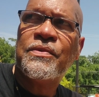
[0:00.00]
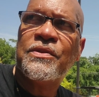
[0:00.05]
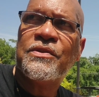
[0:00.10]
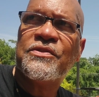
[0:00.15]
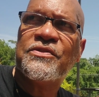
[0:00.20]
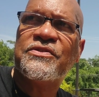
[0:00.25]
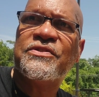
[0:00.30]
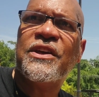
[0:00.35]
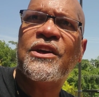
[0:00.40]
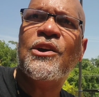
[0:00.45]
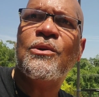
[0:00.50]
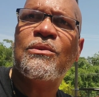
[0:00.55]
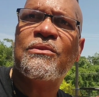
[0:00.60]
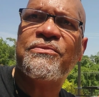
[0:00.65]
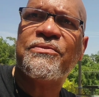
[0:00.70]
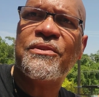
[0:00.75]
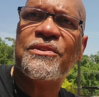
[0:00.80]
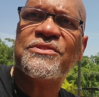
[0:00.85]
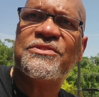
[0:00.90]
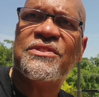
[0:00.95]
still
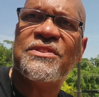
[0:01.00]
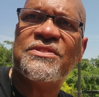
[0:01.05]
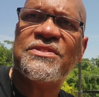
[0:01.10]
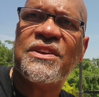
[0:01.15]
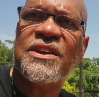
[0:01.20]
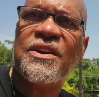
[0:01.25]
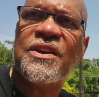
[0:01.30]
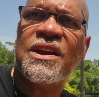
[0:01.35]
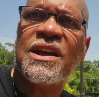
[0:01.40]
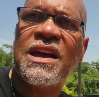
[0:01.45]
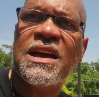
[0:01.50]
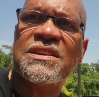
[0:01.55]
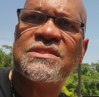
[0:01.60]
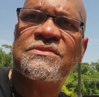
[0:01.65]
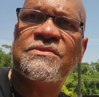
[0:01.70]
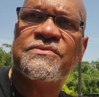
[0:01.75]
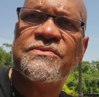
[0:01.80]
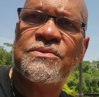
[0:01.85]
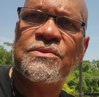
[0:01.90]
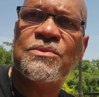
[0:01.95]
refer to this area as a
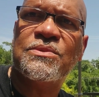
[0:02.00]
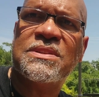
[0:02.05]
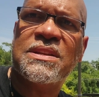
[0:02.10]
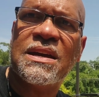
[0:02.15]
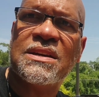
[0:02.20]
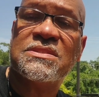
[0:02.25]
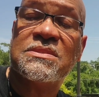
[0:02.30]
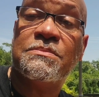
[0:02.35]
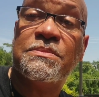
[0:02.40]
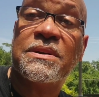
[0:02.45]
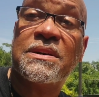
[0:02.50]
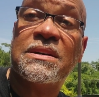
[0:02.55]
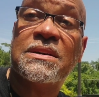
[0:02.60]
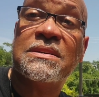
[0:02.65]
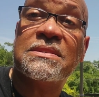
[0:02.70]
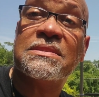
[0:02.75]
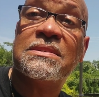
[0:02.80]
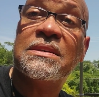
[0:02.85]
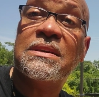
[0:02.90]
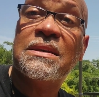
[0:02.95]
food desert
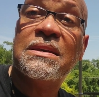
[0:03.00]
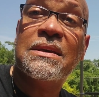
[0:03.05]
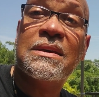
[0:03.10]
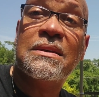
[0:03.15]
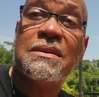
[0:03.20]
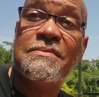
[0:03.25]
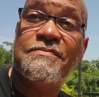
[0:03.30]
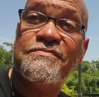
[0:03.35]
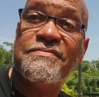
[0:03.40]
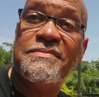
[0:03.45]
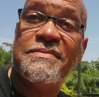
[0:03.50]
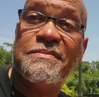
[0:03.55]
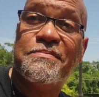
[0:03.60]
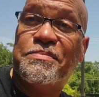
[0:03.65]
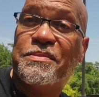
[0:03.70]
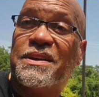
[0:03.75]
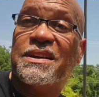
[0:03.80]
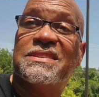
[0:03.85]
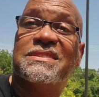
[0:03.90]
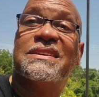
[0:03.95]
because
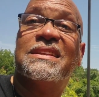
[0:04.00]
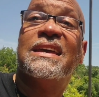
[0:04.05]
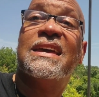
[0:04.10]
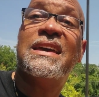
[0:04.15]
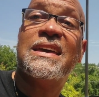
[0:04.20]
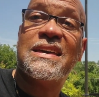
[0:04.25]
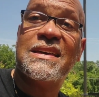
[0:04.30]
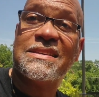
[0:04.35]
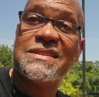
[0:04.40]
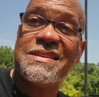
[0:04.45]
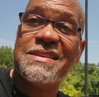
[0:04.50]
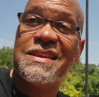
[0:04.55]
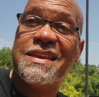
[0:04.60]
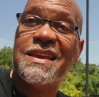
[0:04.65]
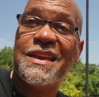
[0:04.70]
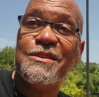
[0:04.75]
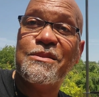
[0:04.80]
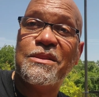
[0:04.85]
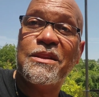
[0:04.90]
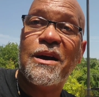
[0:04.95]
it is.
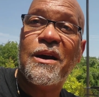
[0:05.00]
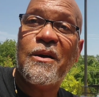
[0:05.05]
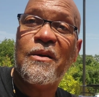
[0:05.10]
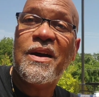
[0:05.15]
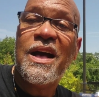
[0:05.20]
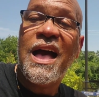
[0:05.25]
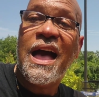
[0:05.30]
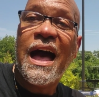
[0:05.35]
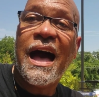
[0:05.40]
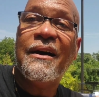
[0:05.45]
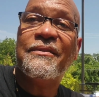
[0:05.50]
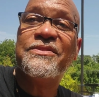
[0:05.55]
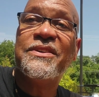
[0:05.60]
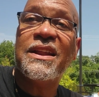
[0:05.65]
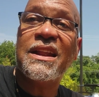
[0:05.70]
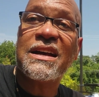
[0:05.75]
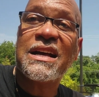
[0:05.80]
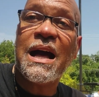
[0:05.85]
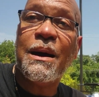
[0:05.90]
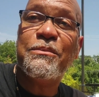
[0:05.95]
You know, I've
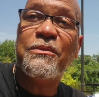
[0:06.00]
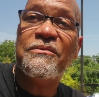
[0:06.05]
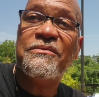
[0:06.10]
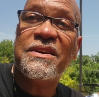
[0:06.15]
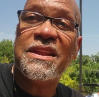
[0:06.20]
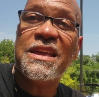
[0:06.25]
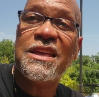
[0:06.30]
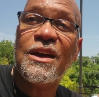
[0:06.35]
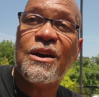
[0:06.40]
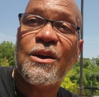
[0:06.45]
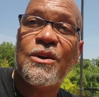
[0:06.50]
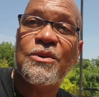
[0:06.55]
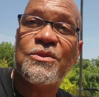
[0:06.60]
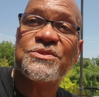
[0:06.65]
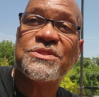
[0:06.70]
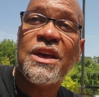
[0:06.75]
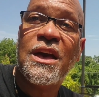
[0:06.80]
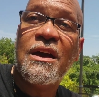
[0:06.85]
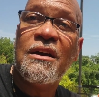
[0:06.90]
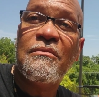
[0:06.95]
done a couple
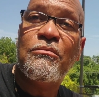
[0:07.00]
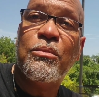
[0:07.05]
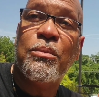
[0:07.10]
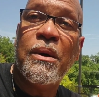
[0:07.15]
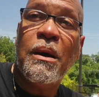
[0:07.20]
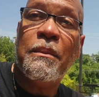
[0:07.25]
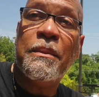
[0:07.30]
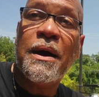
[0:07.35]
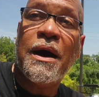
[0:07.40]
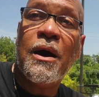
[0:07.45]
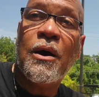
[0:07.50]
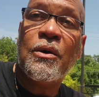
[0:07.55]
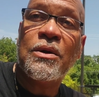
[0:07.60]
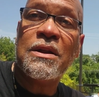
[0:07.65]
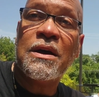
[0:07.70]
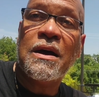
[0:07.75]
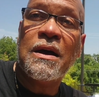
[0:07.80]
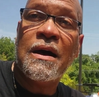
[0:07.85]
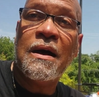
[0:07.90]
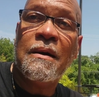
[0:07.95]
videos about
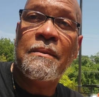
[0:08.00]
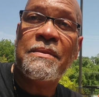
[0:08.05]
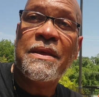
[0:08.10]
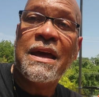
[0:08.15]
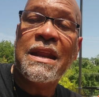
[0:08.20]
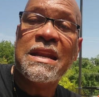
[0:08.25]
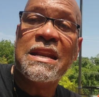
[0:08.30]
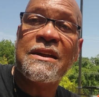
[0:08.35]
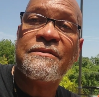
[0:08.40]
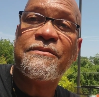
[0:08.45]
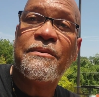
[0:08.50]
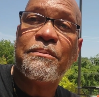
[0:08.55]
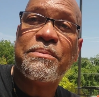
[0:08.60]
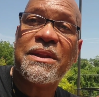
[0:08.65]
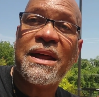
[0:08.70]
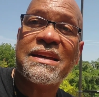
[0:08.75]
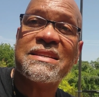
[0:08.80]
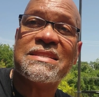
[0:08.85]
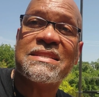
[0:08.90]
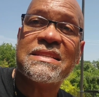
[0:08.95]
different
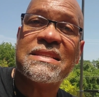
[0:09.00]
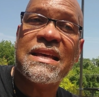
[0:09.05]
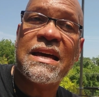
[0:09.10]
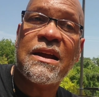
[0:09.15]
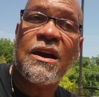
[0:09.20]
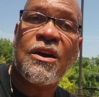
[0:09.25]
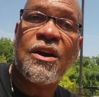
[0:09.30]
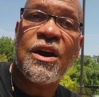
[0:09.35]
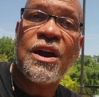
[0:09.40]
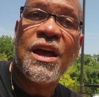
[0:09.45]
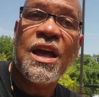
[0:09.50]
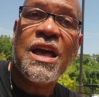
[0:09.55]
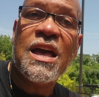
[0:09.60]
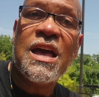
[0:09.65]
places that are